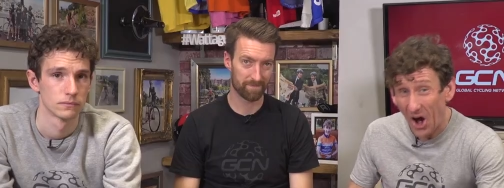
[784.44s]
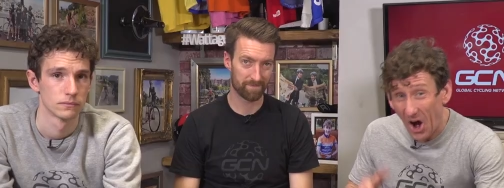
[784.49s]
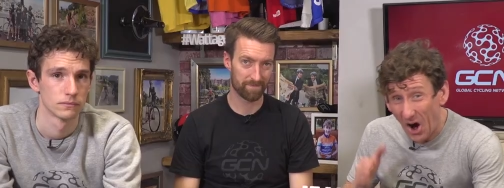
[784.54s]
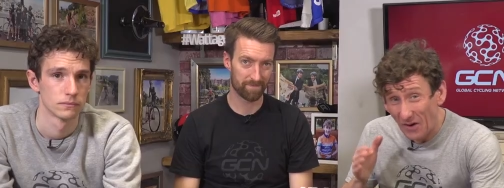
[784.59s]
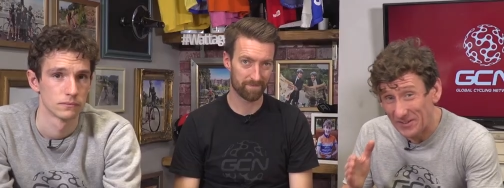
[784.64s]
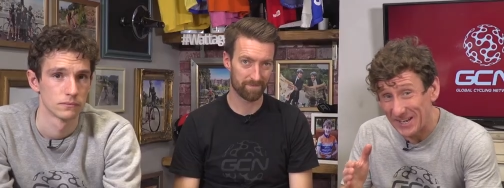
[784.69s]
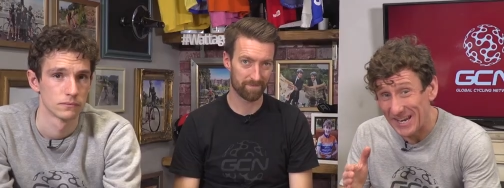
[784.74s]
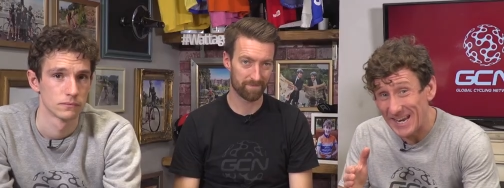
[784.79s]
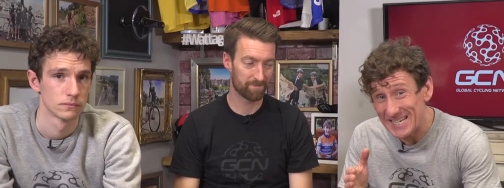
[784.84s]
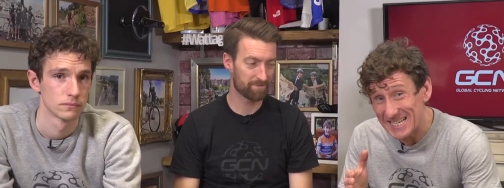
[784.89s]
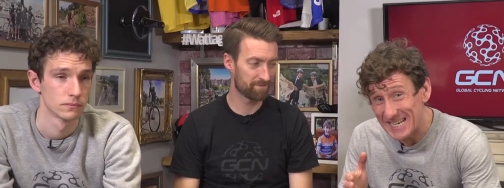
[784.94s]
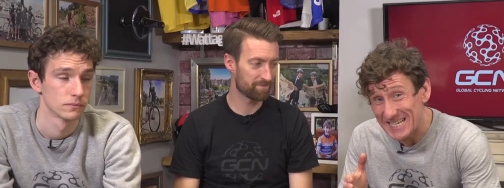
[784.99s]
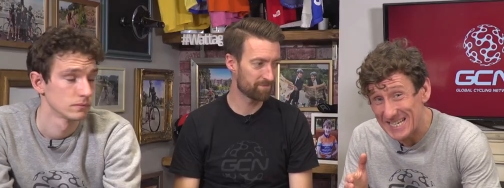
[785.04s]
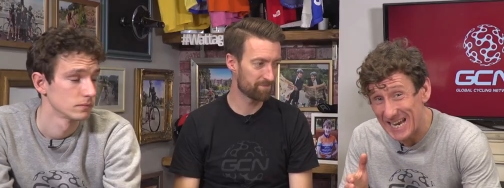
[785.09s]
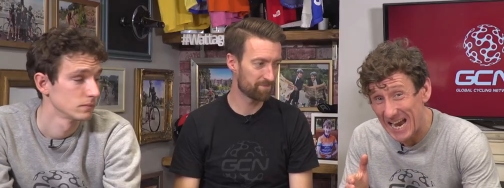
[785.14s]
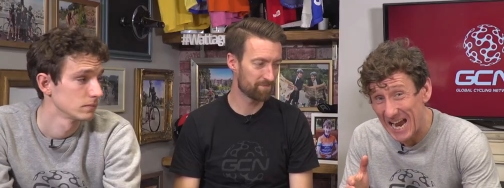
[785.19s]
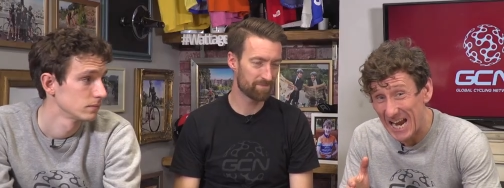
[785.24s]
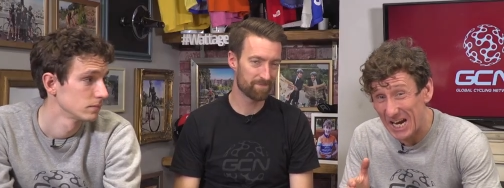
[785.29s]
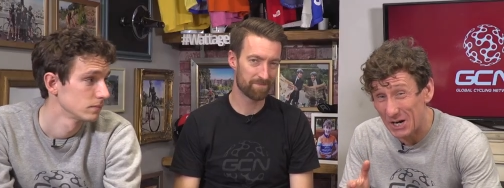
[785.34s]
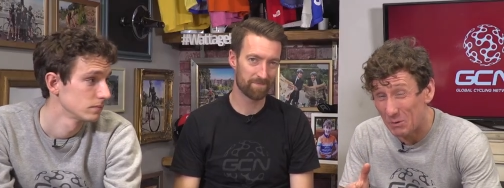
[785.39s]
Speaker 1: After his
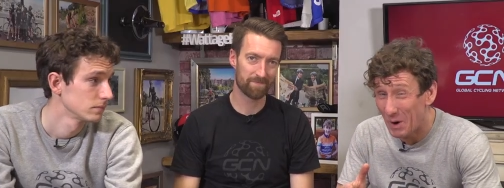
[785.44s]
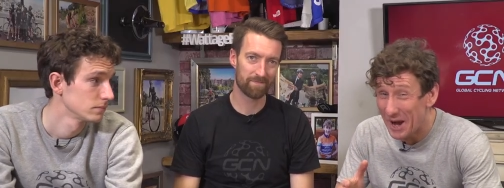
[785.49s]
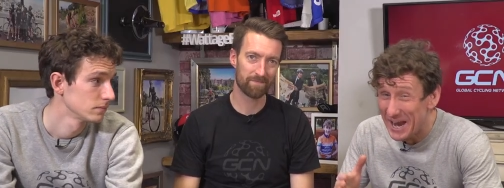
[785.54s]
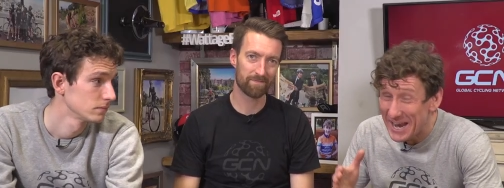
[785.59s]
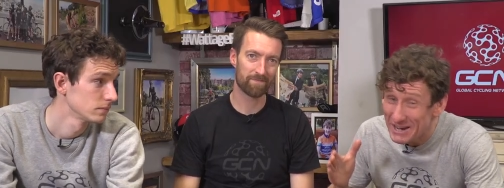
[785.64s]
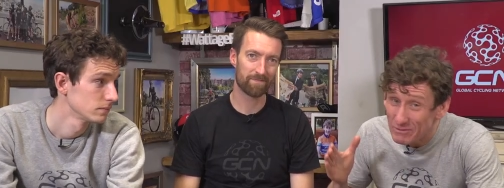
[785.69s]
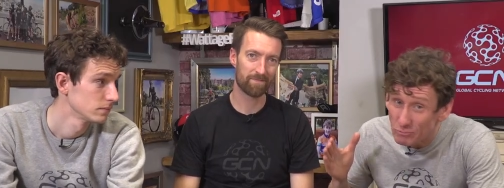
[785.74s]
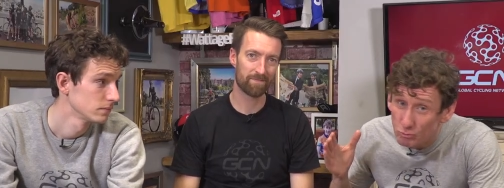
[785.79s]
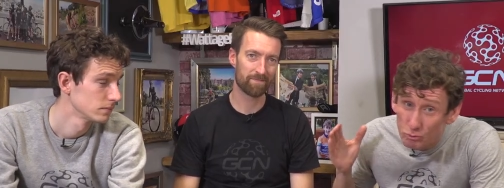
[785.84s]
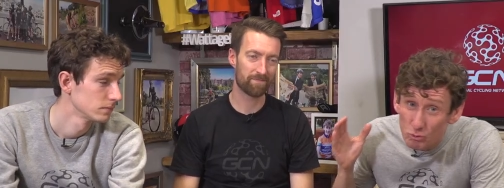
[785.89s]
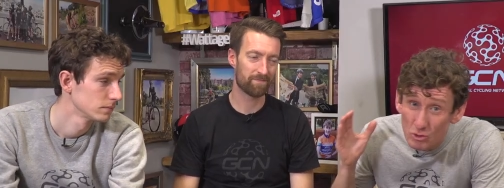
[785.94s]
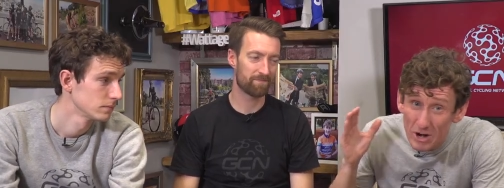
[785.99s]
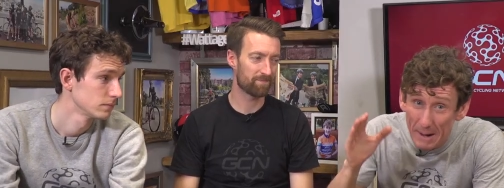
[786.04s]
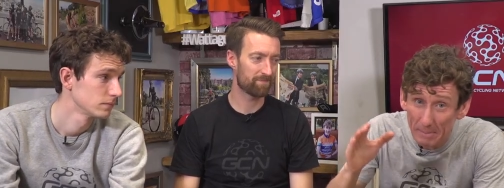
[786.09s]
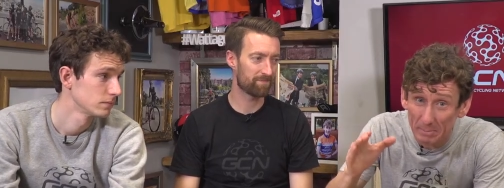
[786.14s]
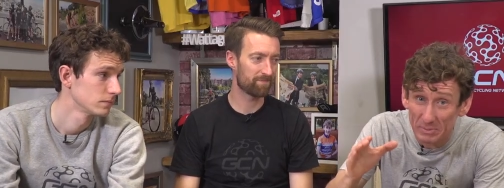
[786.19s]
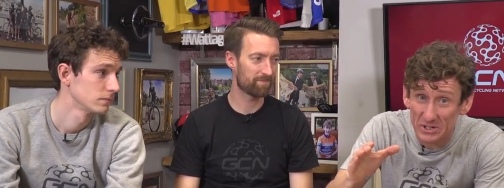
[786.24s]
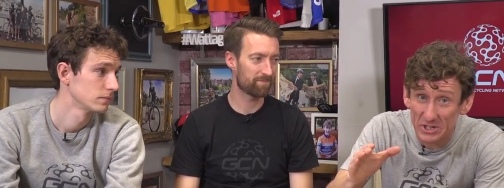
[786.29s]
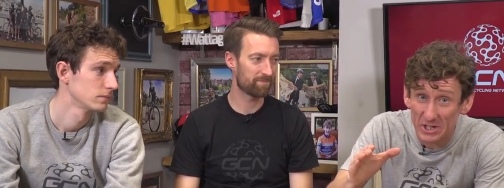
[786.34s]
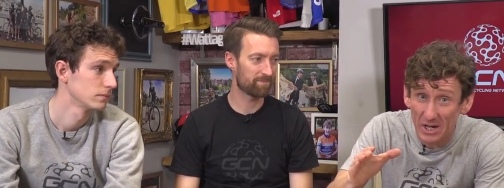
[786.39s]
attack, where he
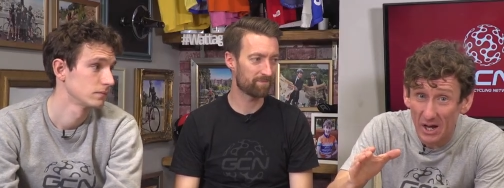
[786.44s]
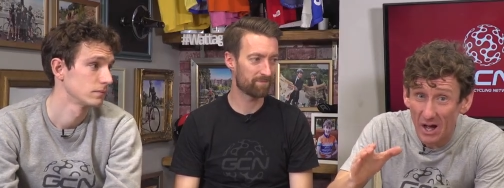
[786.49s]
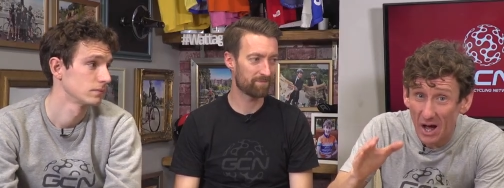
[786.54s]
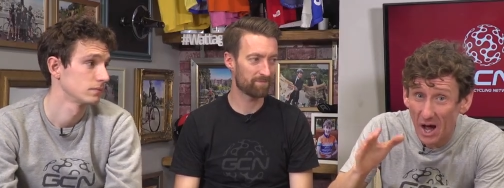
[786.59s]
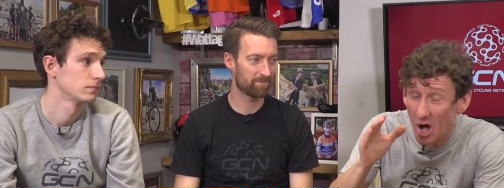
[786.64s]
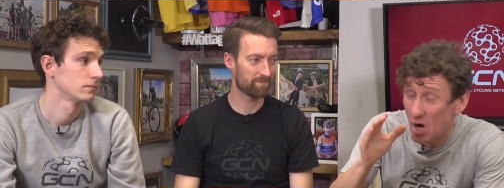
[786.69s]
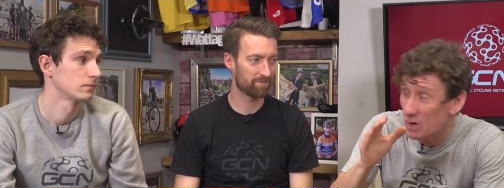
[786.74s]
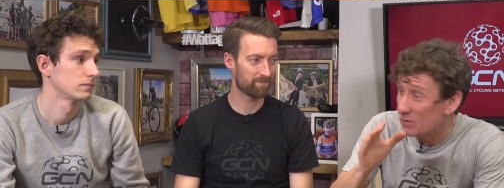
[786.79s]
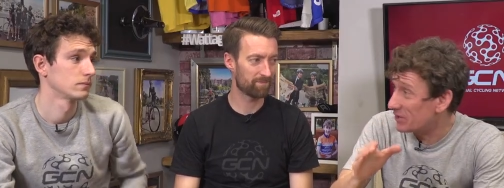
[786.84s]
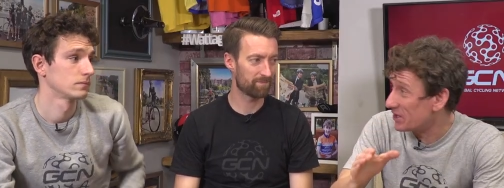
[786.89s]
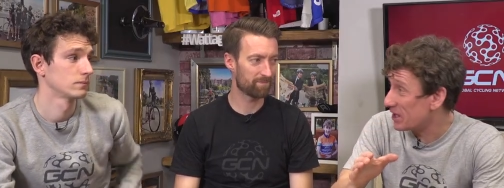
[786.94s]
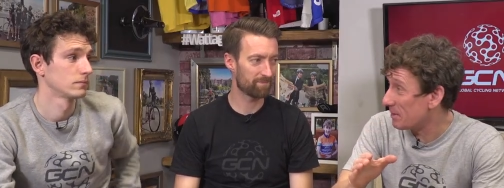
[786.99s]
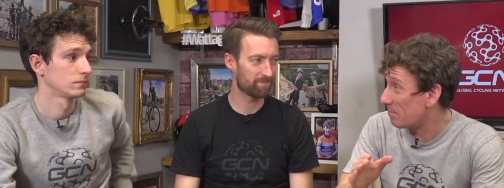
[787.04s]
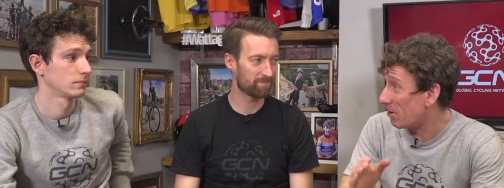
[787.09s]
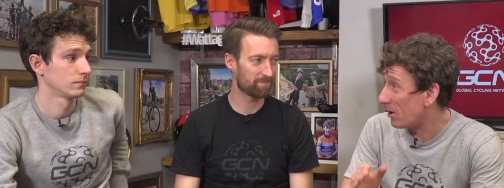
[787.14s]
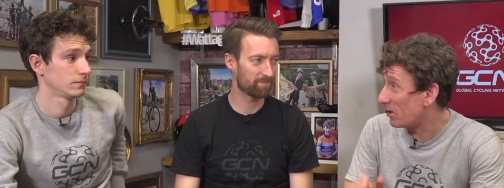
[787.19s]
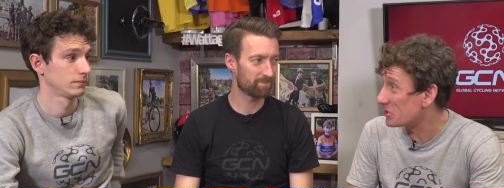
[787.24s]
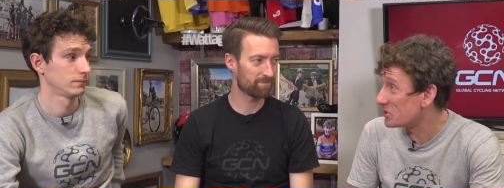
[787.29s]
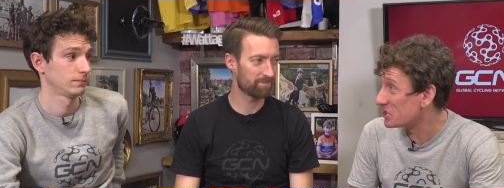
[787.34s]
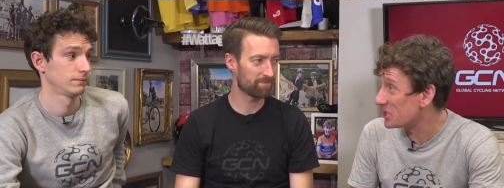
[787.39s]
ripped over the
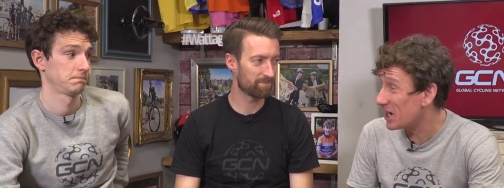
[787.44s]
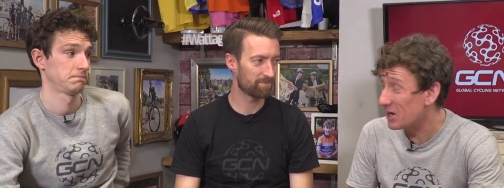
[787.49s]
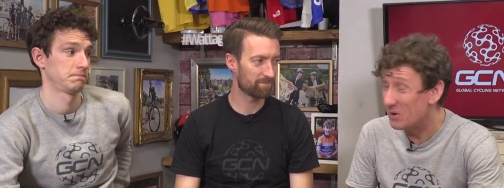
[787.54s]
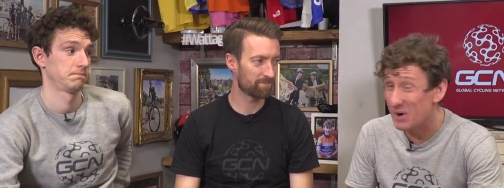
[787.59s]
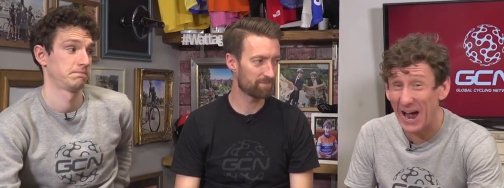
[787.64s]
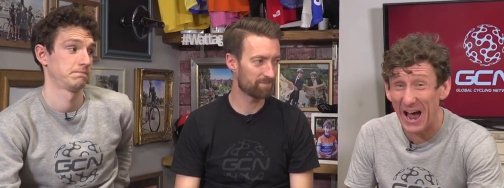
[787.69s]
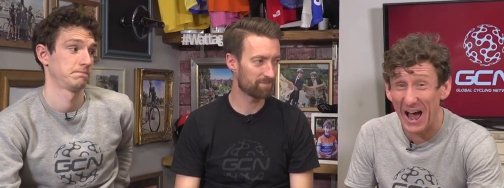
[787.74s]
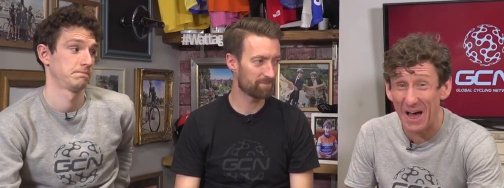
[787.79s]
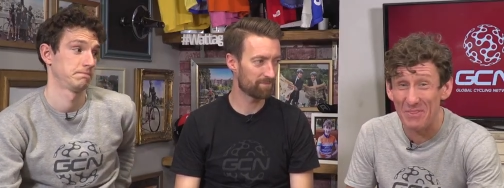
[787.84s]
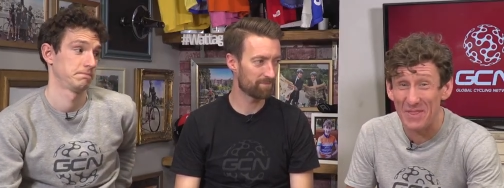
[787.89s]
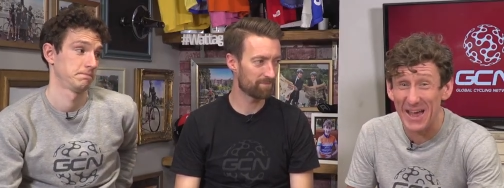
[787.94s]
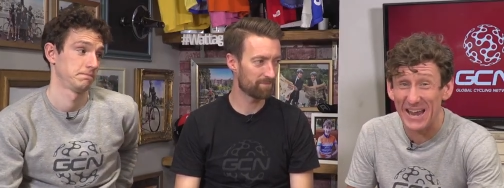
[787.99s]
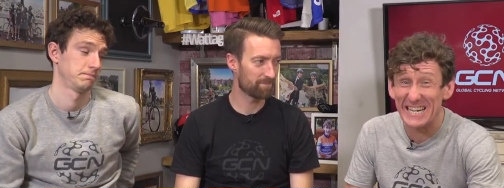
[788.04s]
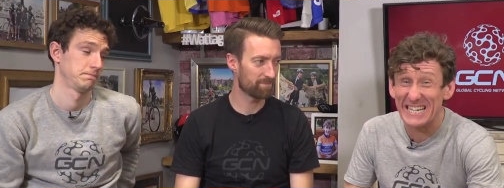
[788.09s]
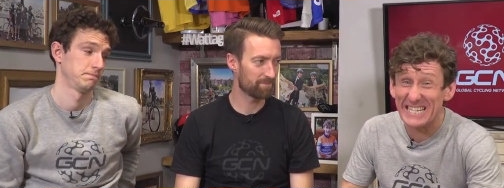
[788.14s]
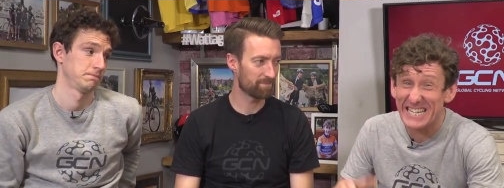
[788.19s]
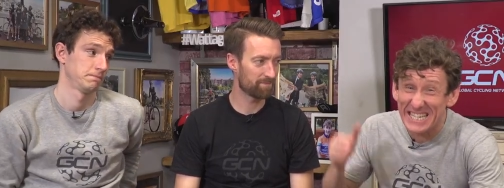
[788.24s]
Poggio and then